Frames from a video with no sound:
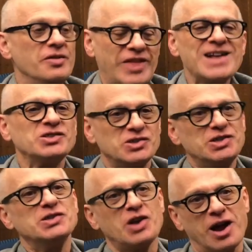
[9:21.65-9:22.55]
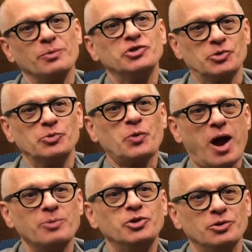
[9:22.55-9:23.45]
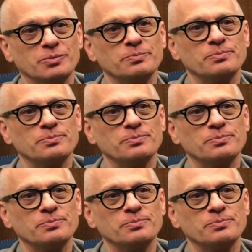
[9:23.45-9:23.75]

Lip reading: That's a season I would subscribe to.